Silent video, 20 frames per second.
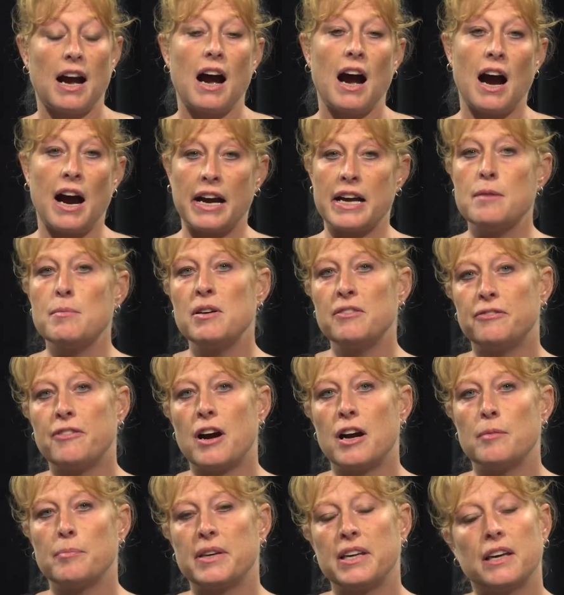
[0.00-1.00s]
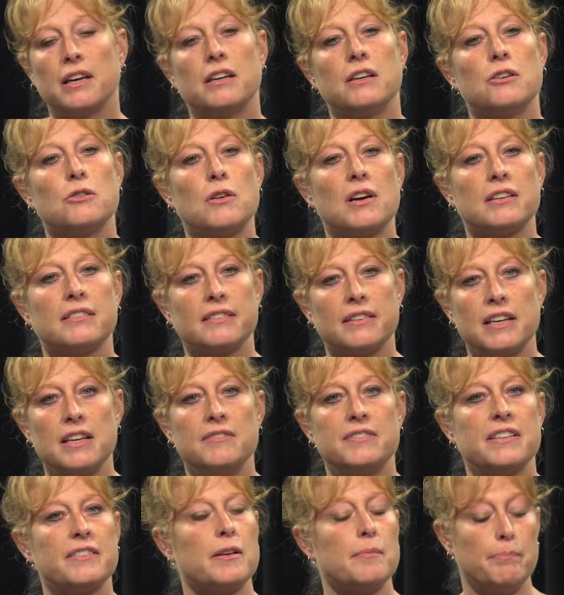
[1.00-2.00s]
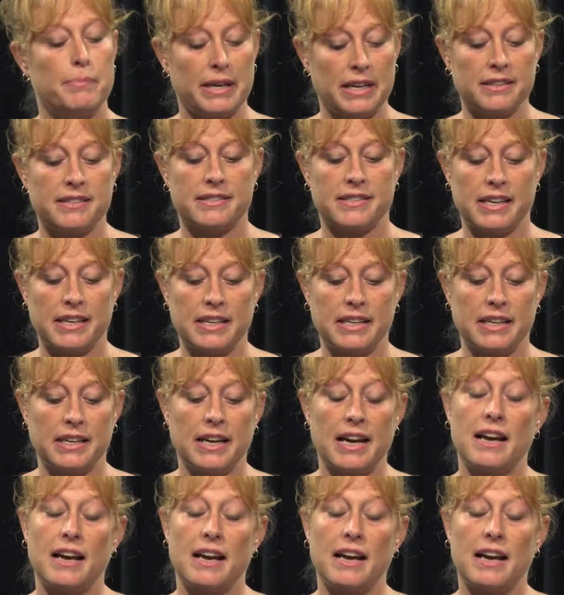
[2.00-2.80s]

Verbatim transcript: I am a farm kid who has lived in the big city